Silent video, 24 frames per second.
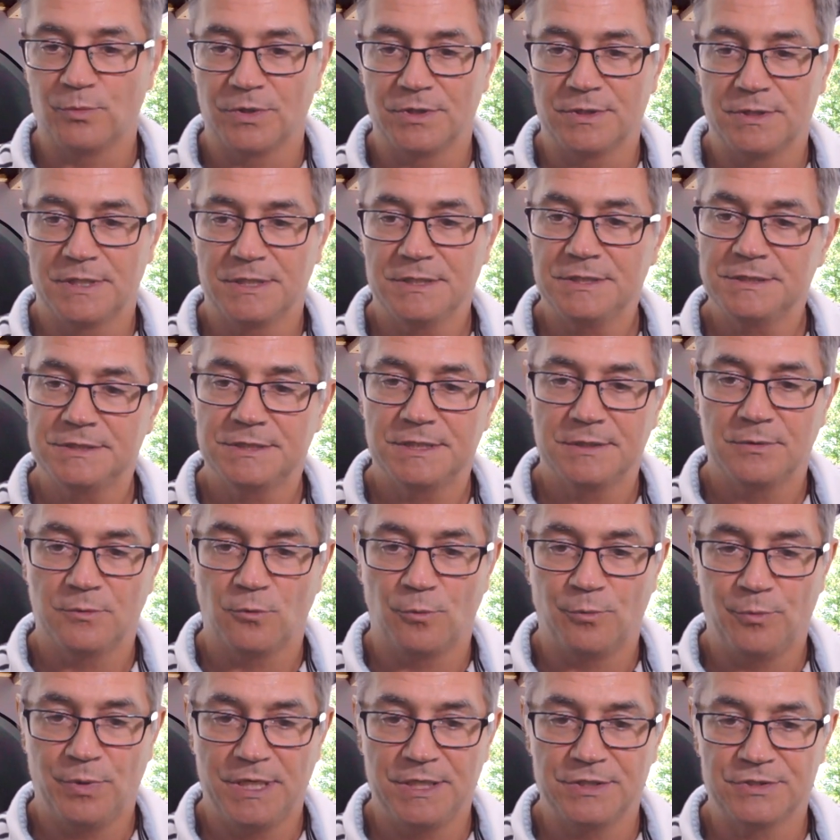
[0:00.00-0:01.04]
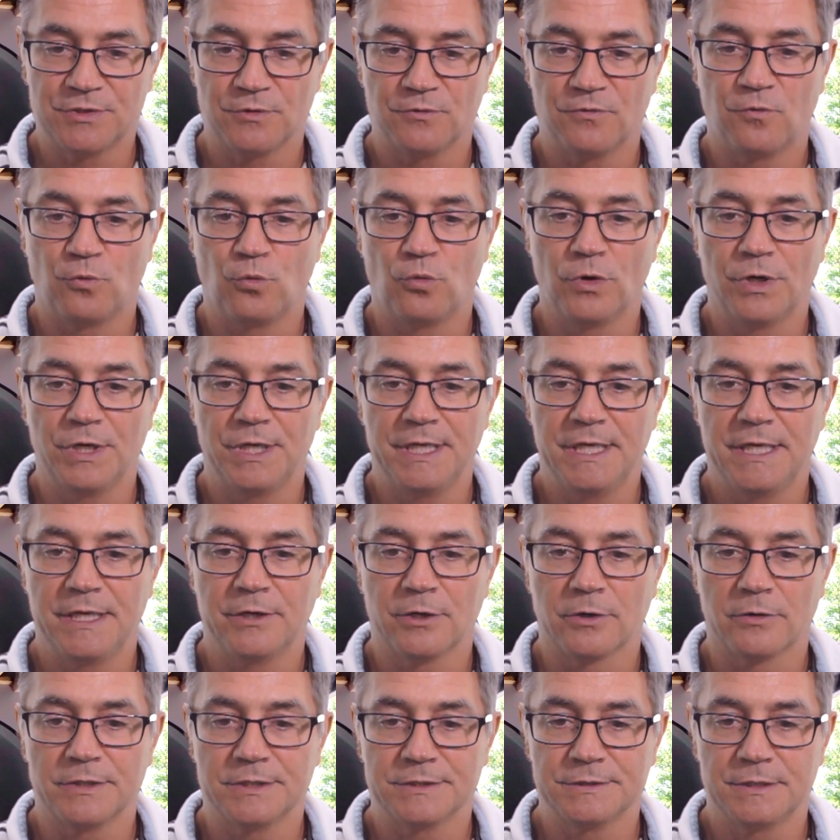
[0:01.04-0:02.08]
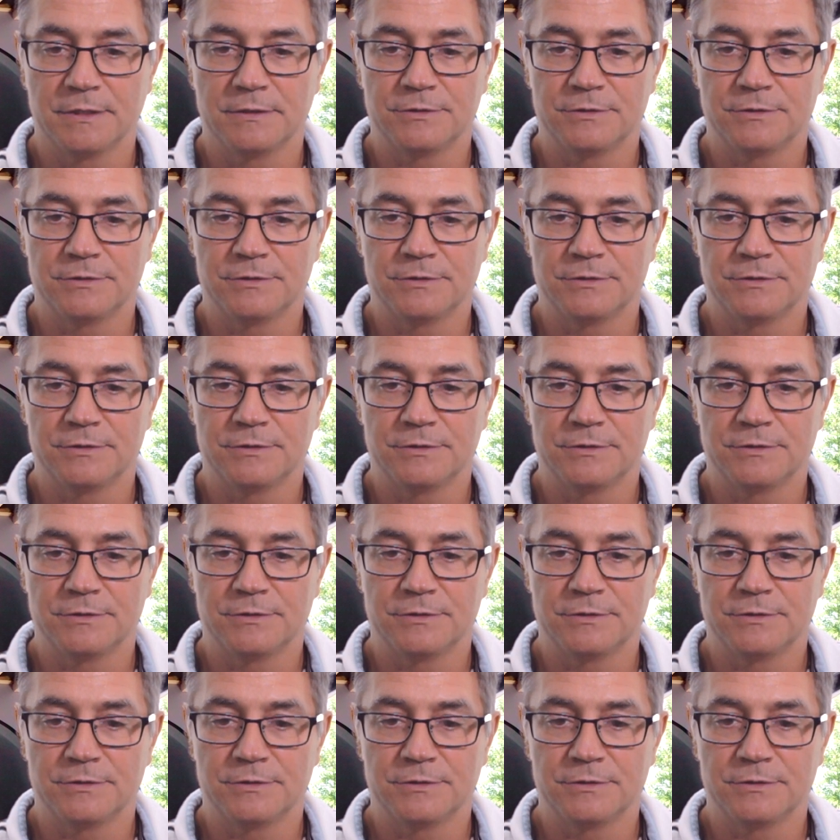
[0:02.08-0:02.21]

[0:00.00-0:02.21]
But this piece of wood here is